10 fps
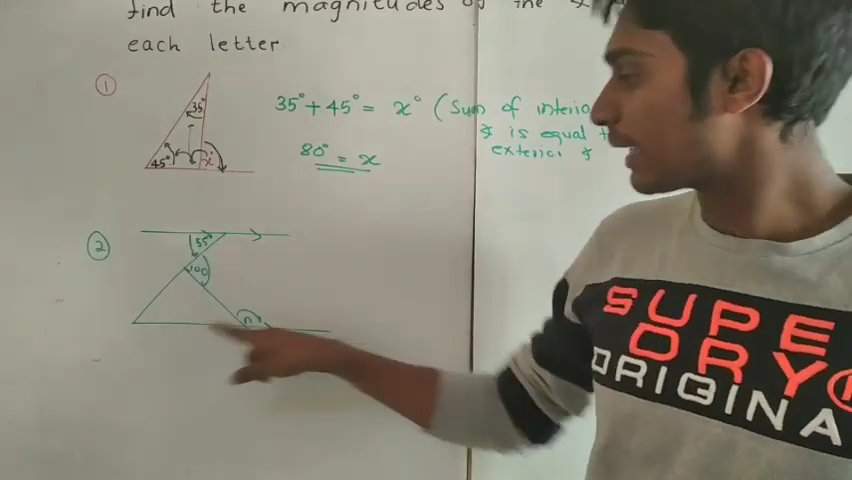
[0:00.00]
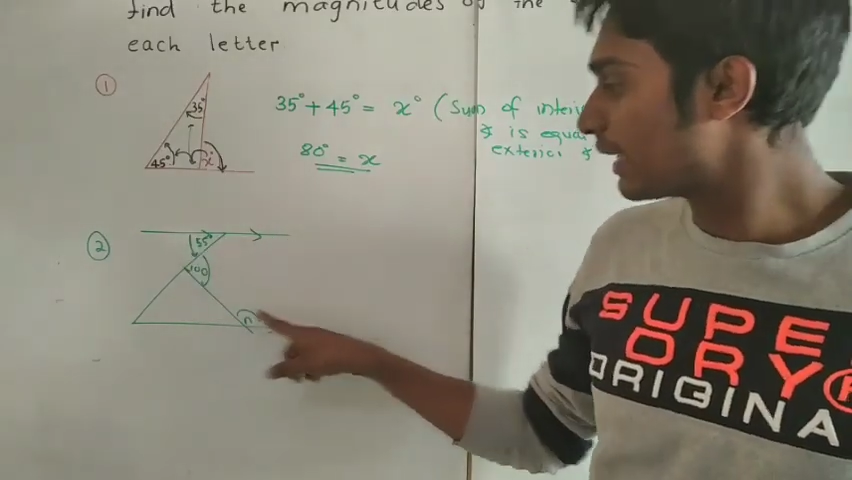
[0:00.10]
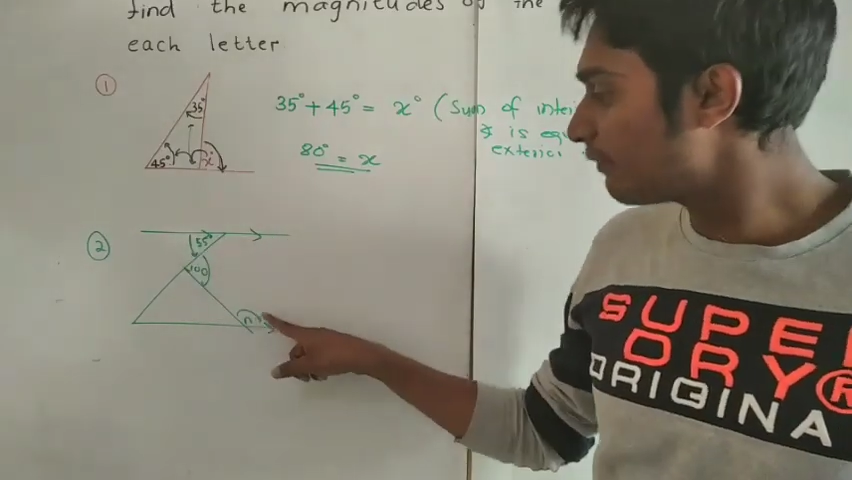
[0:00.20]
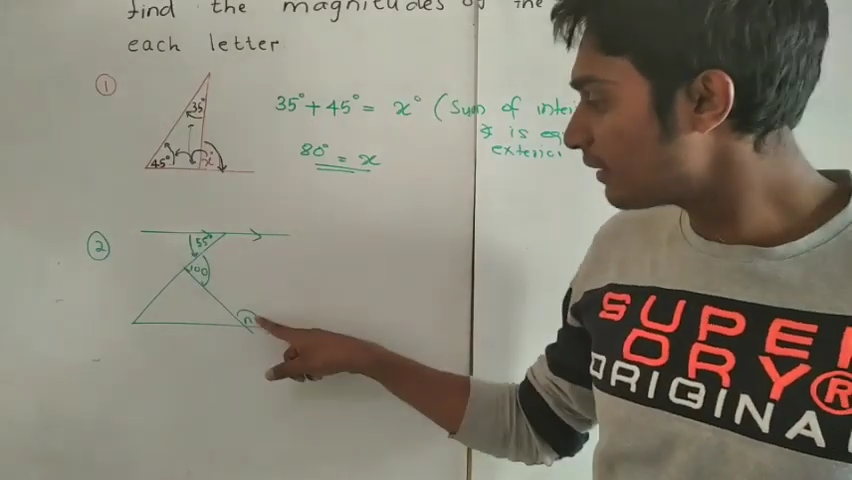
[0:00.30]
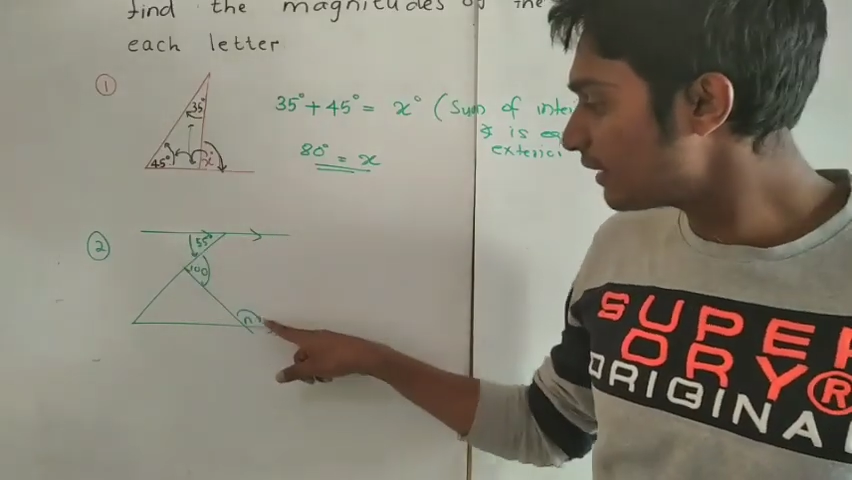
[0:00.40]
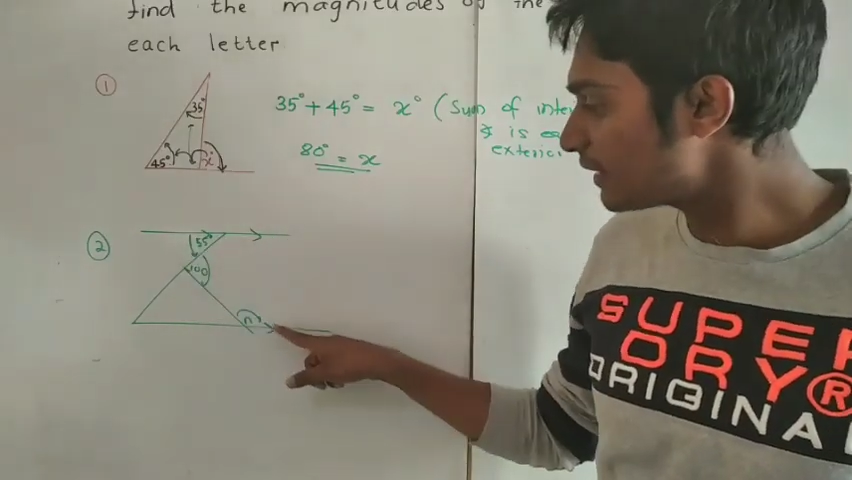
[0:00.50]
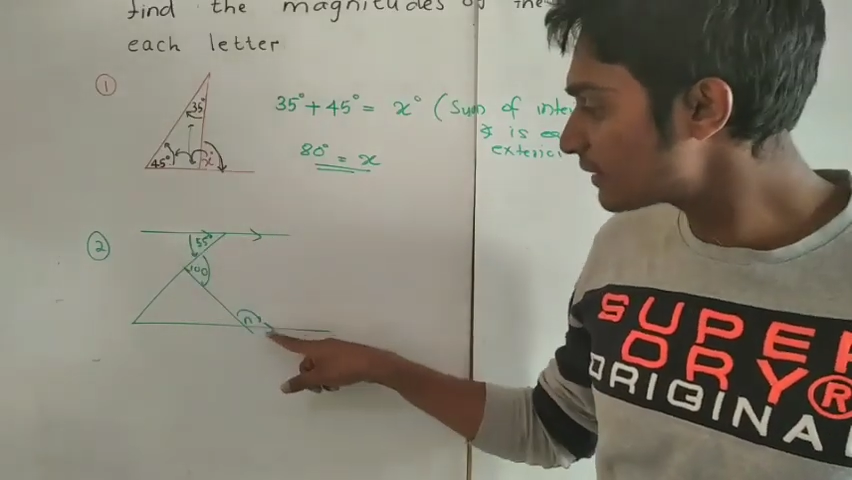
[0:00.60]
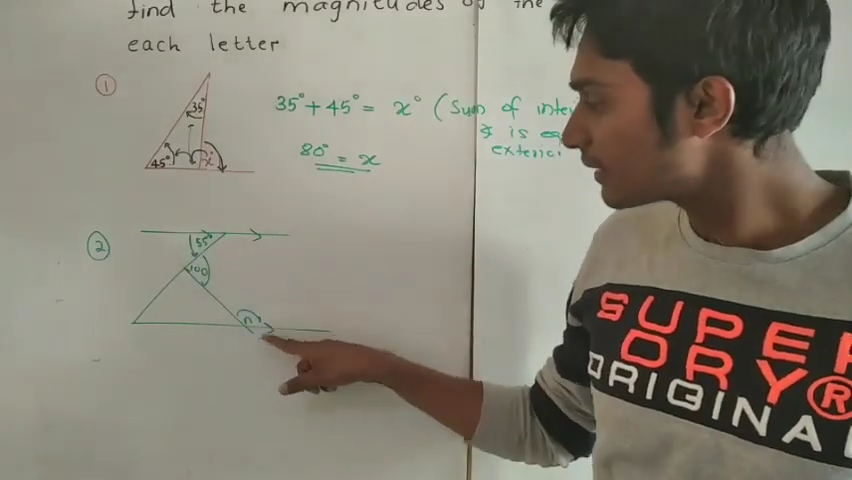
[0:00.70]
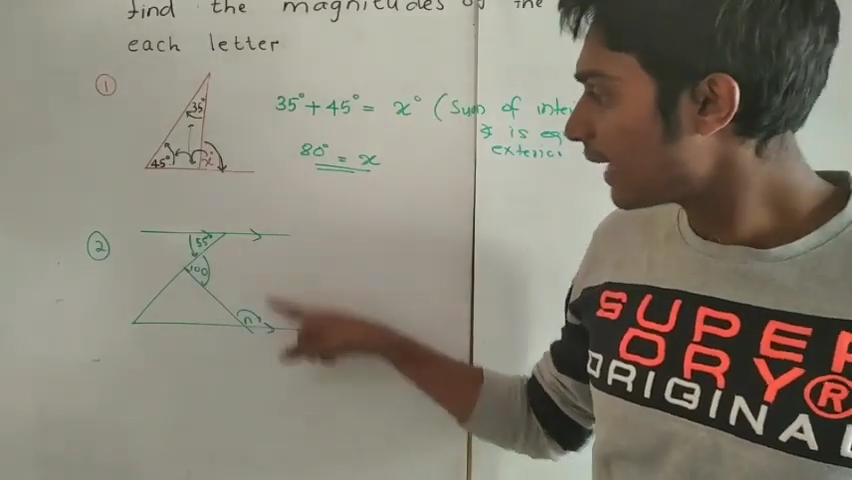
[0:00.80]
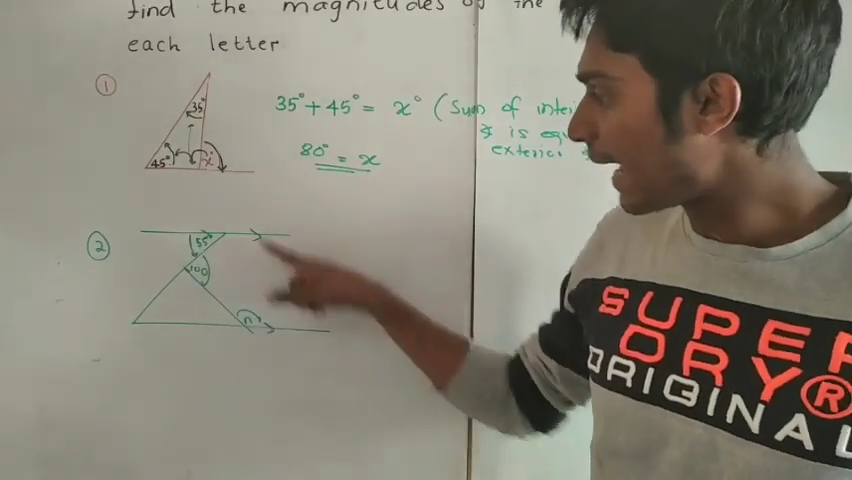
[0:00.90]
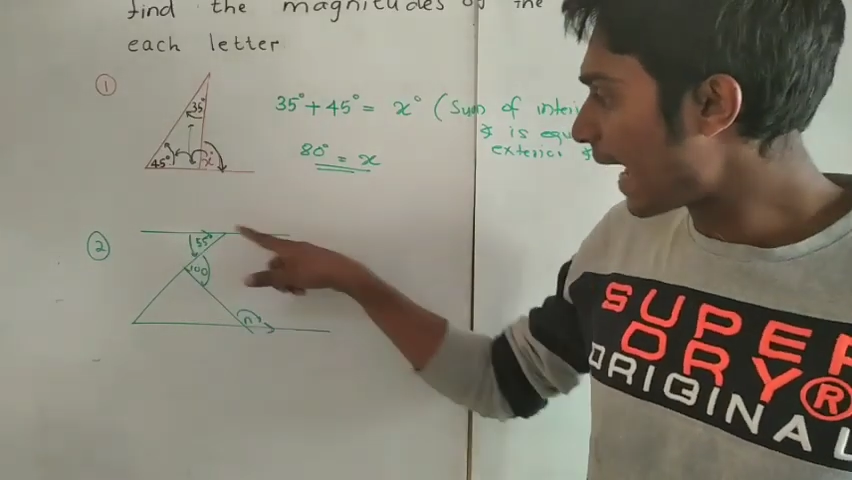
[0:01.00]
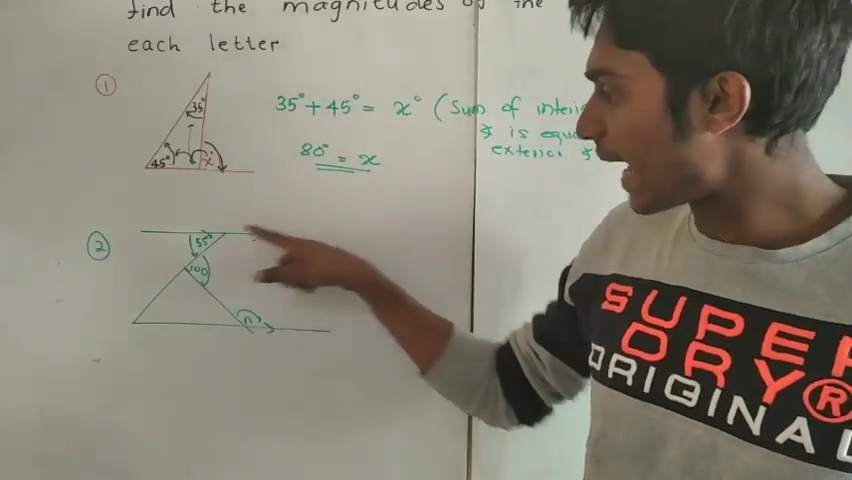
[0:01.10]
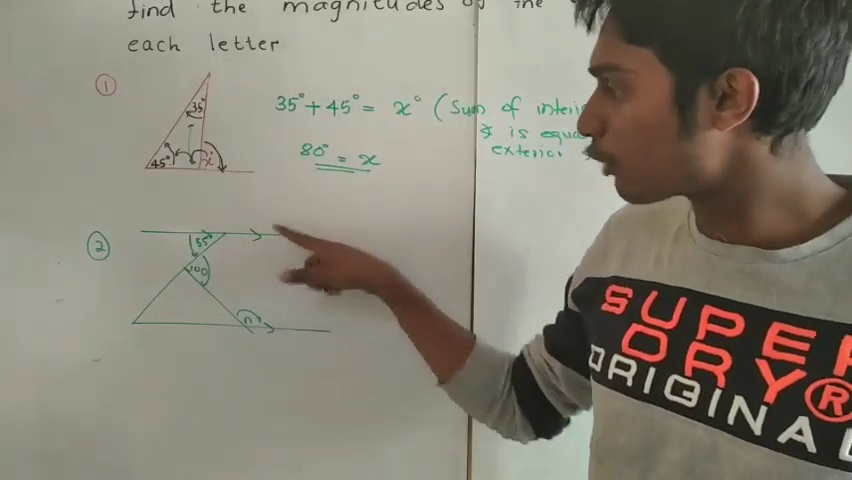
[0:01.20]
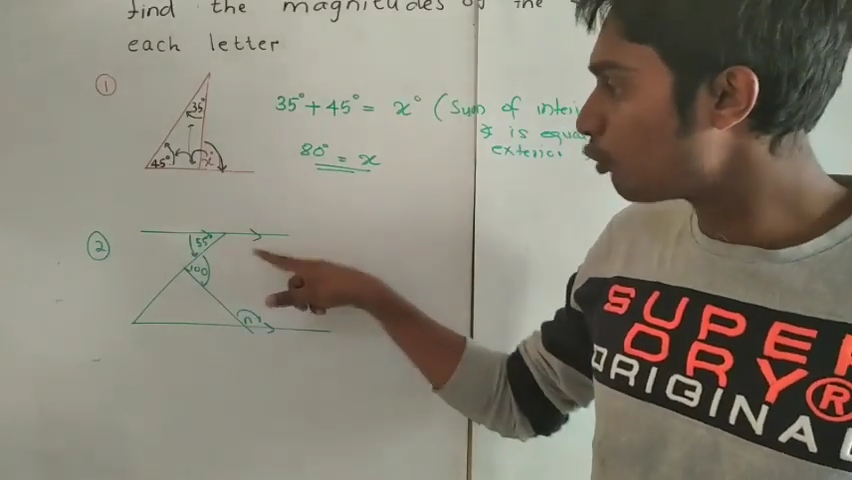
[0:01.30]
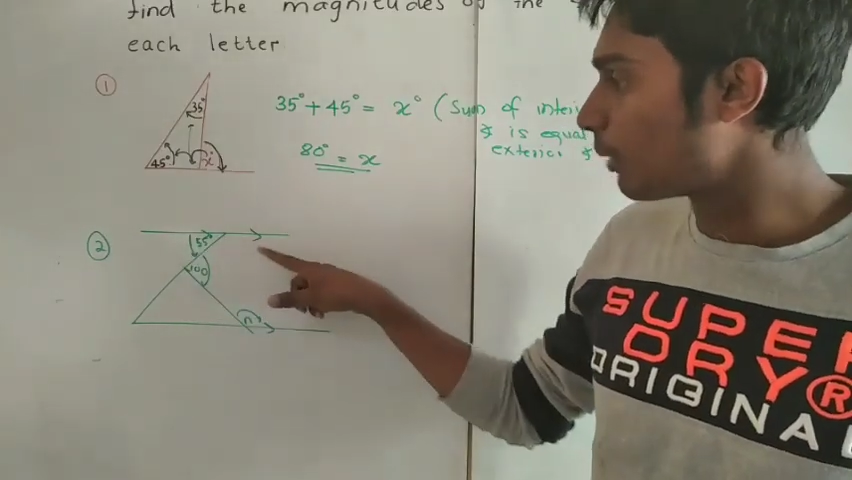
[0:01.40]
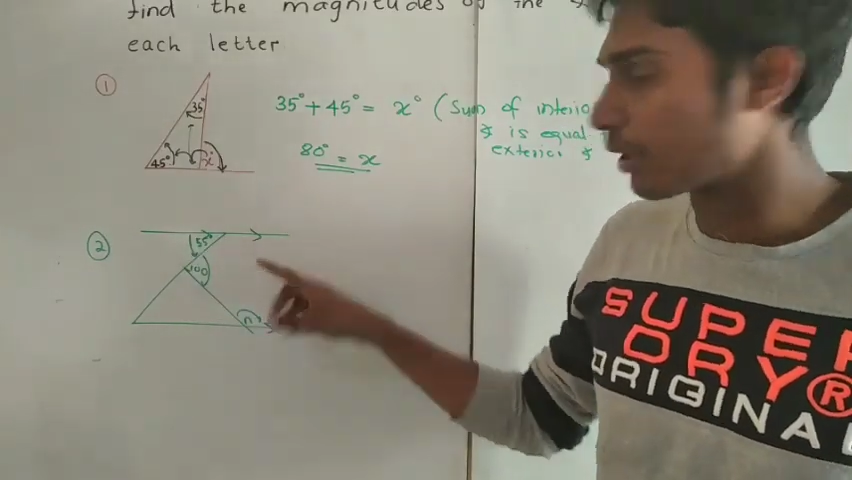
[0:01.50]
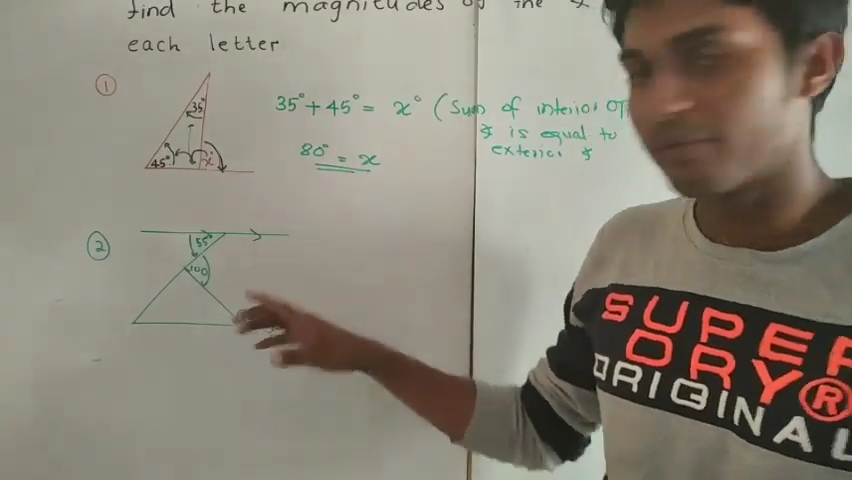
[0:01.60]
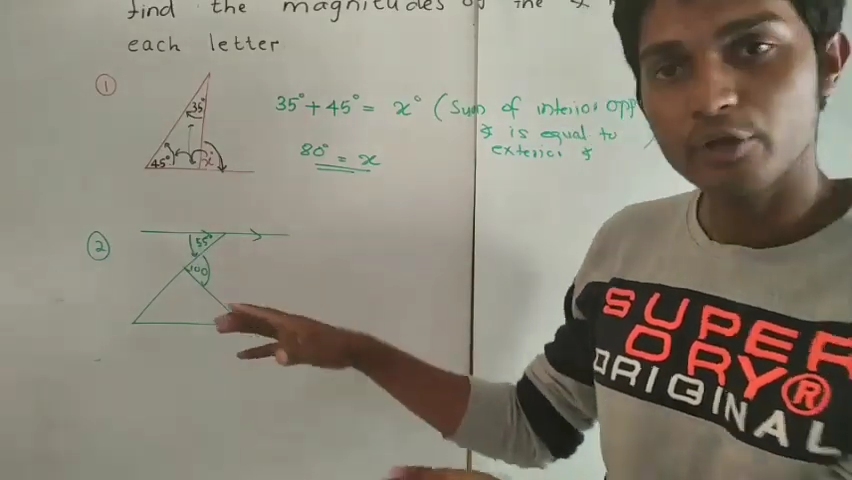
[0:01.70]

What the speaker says: given this arrow mark.